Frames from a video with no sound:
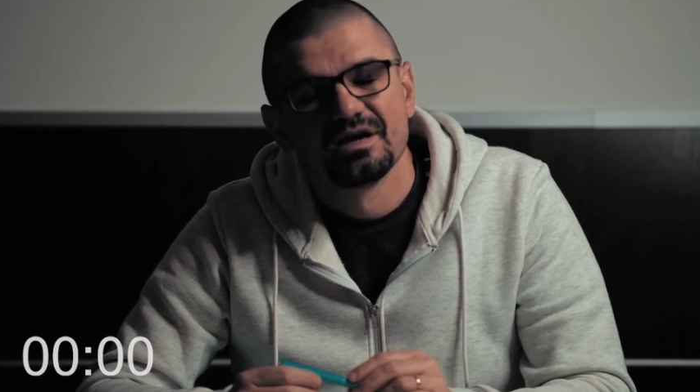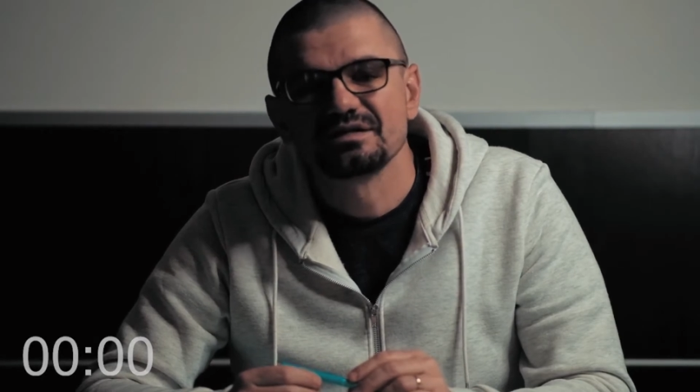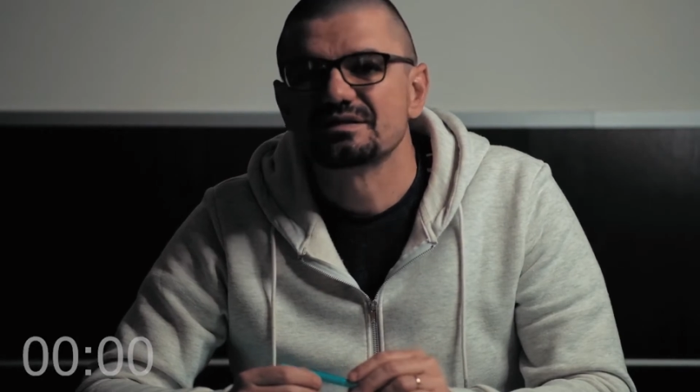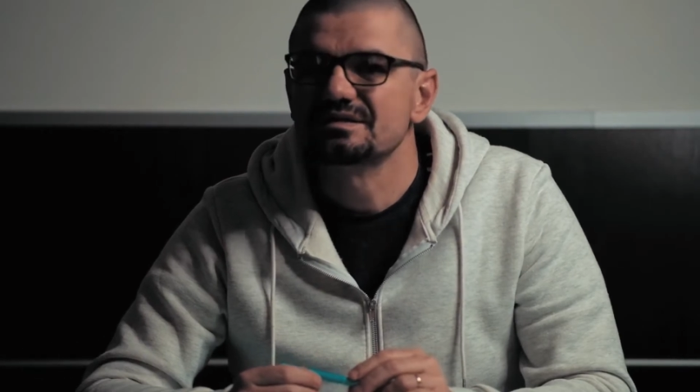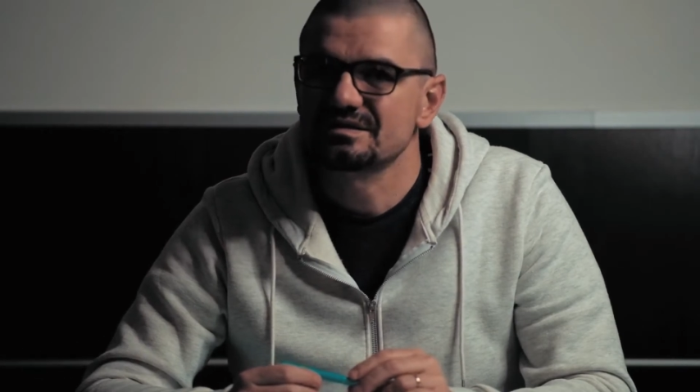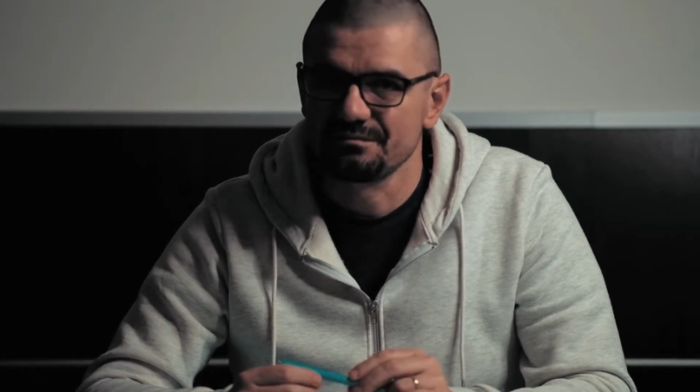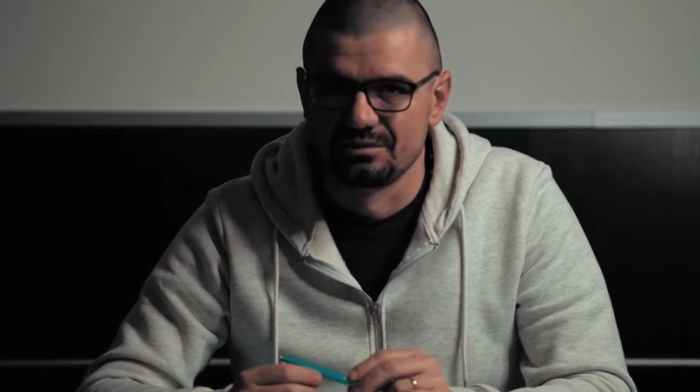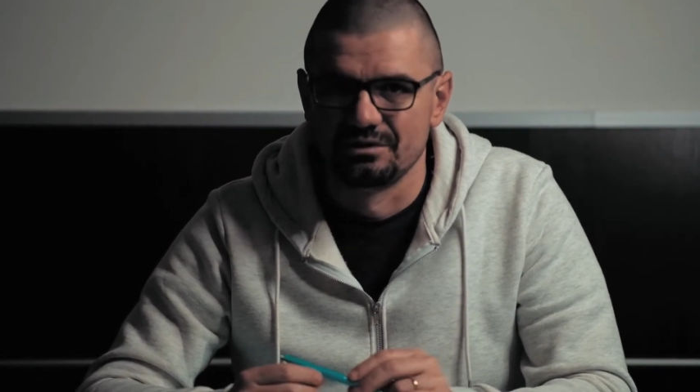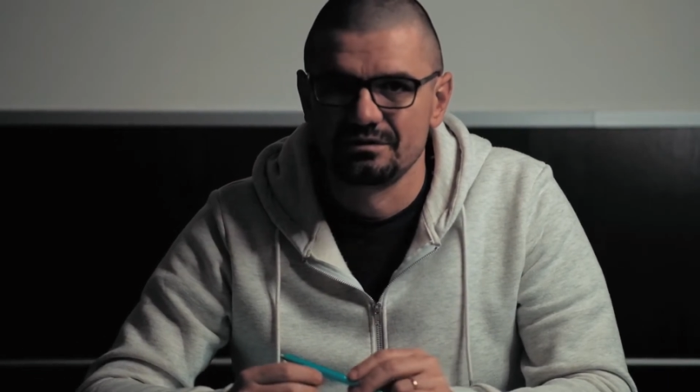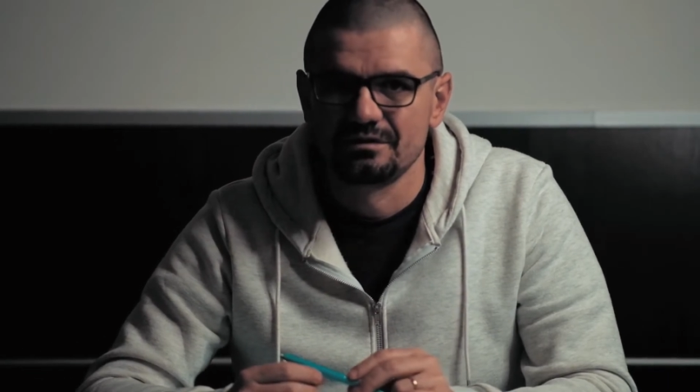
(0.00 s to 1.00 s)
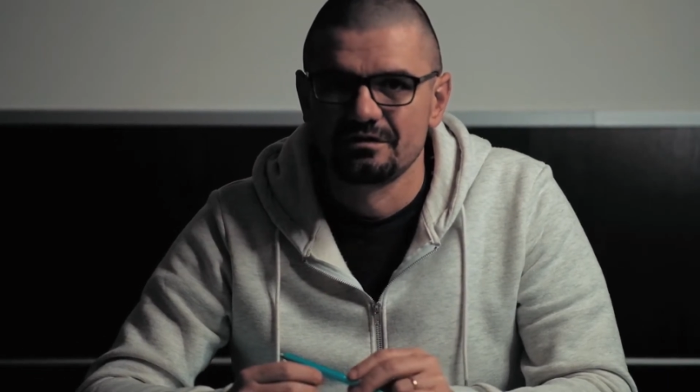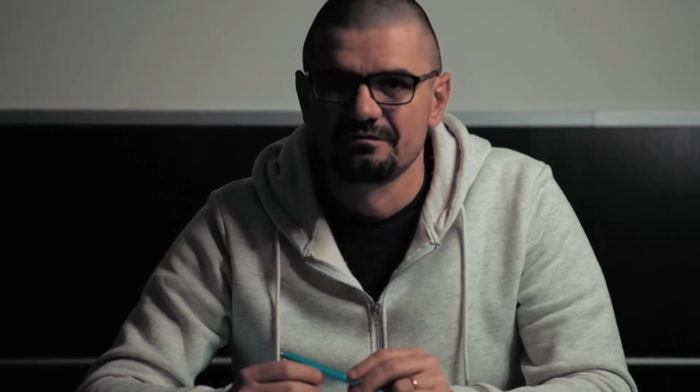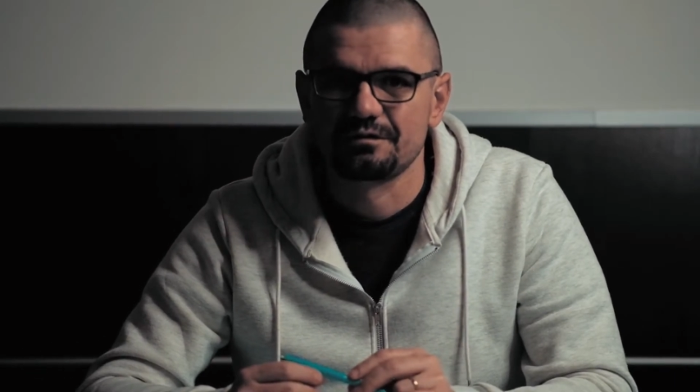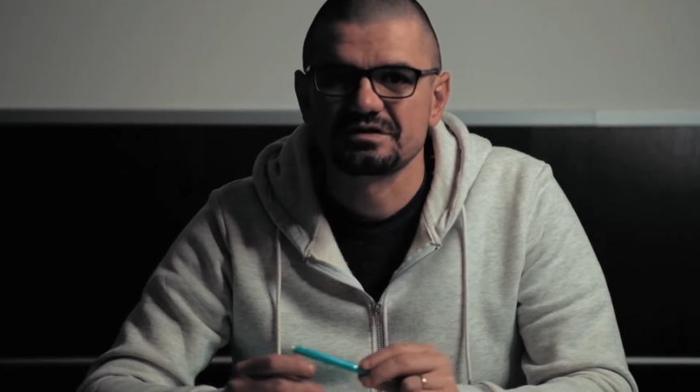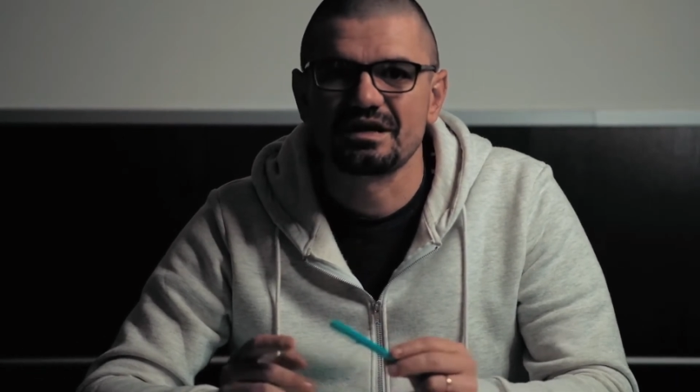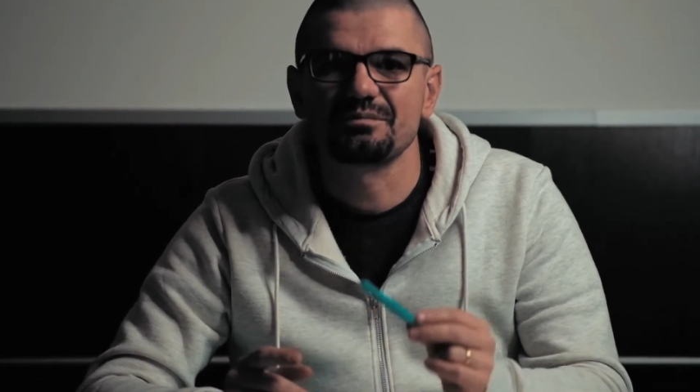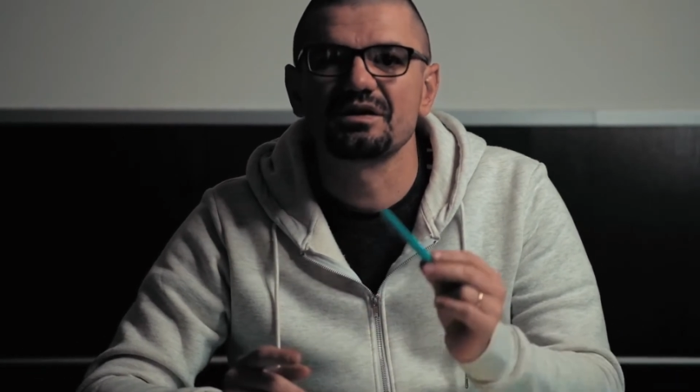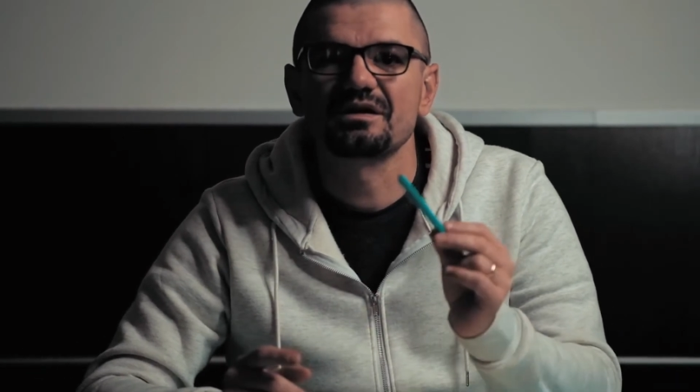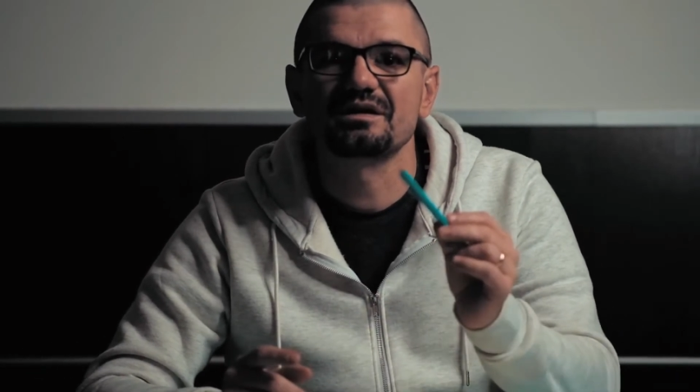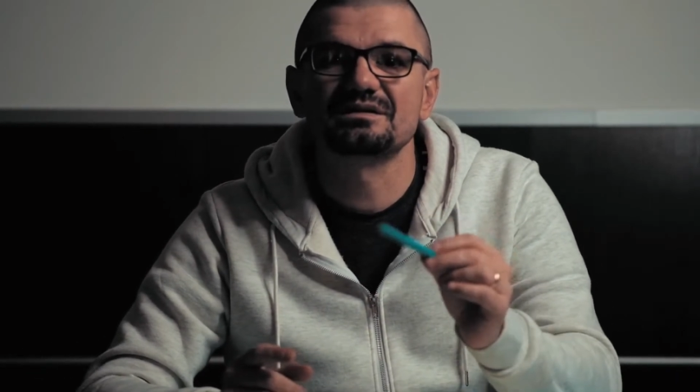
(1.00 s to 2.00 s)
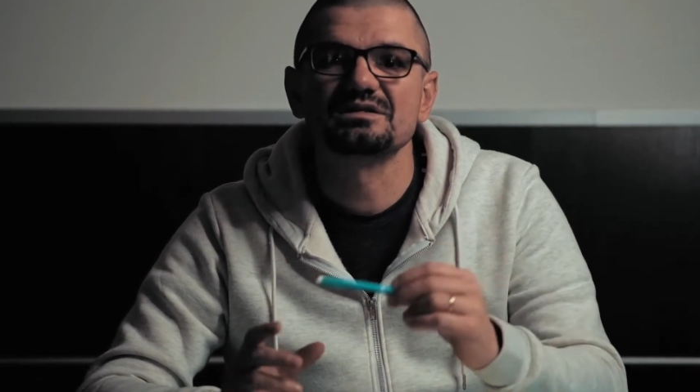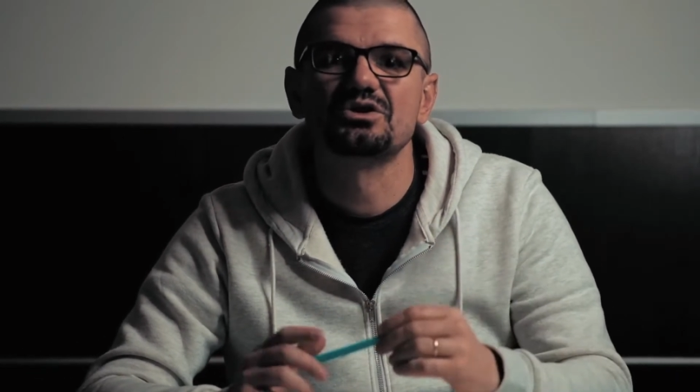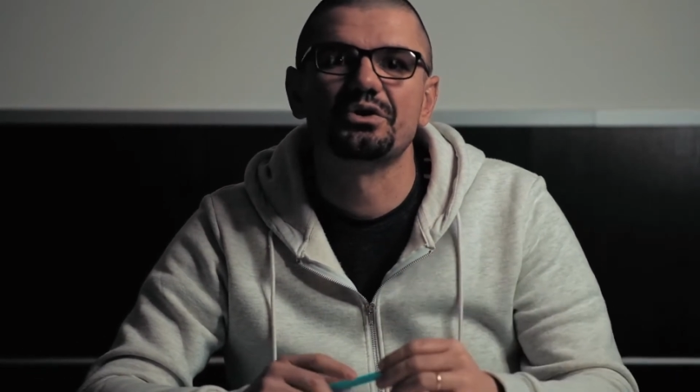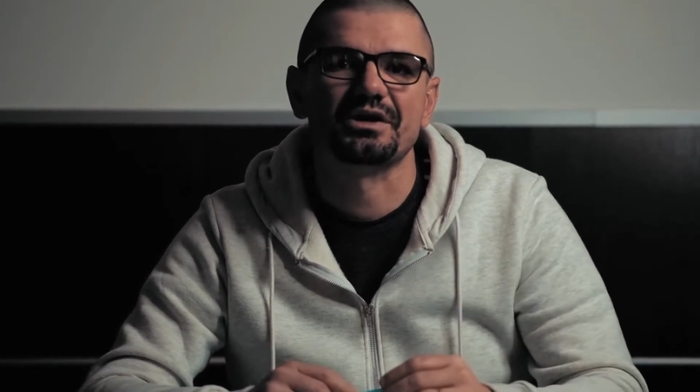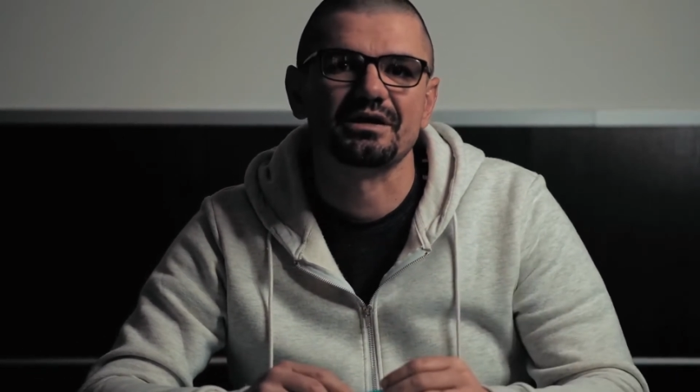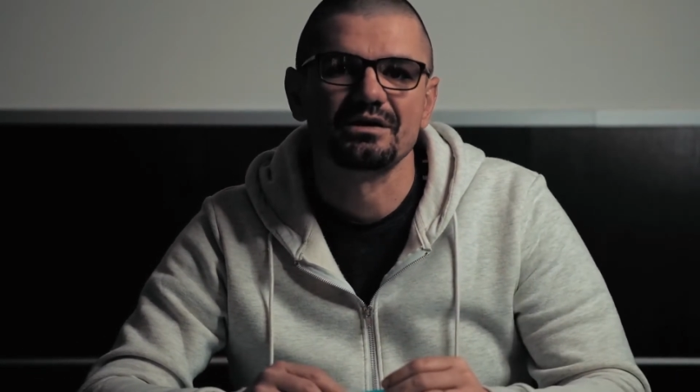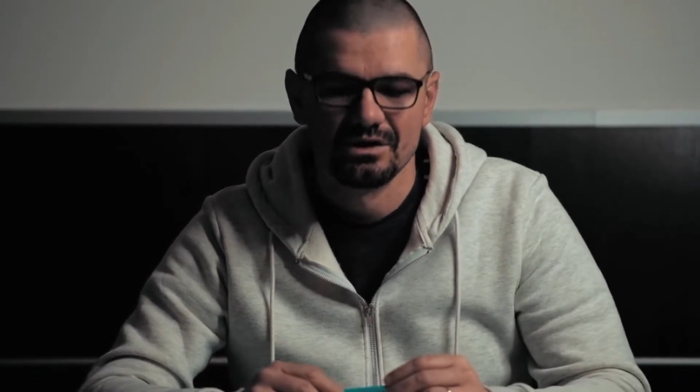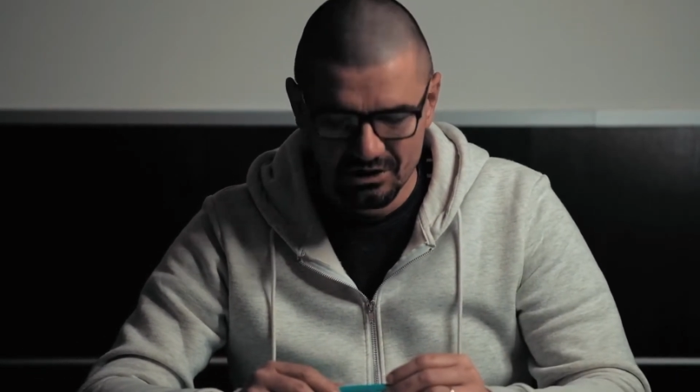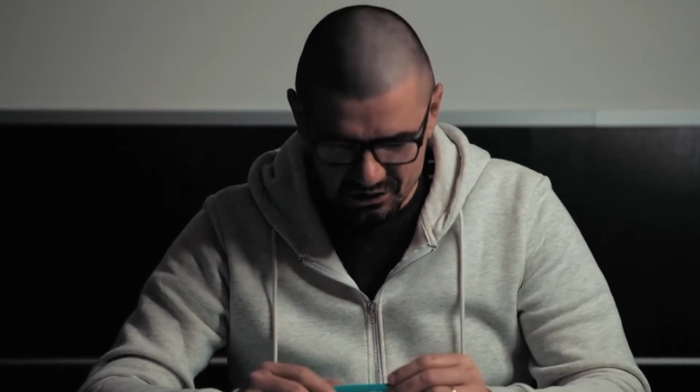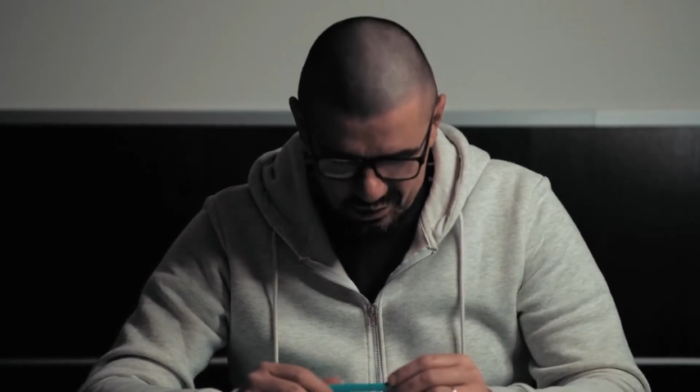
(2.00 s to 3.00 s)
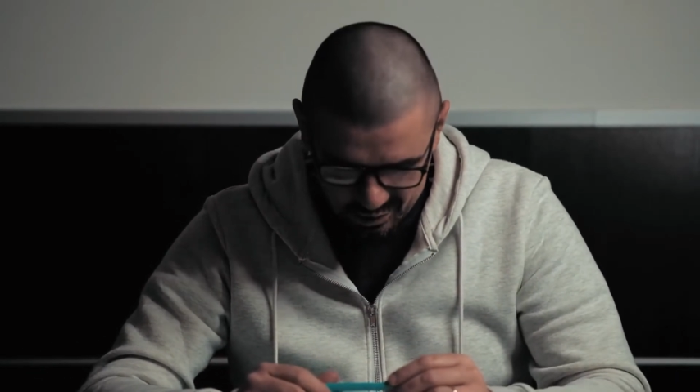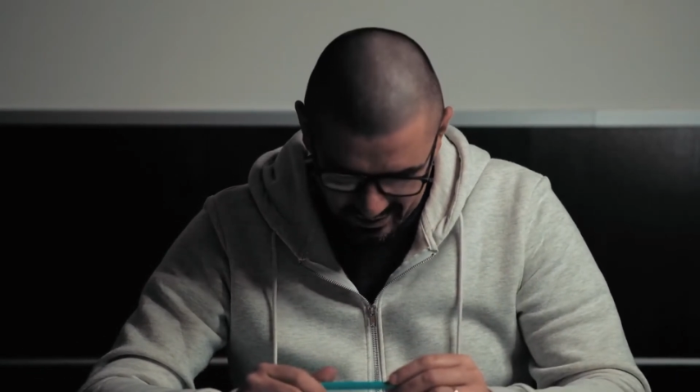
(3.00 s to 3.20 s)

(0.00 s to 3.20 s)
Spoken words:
It's a symbol for something that is going to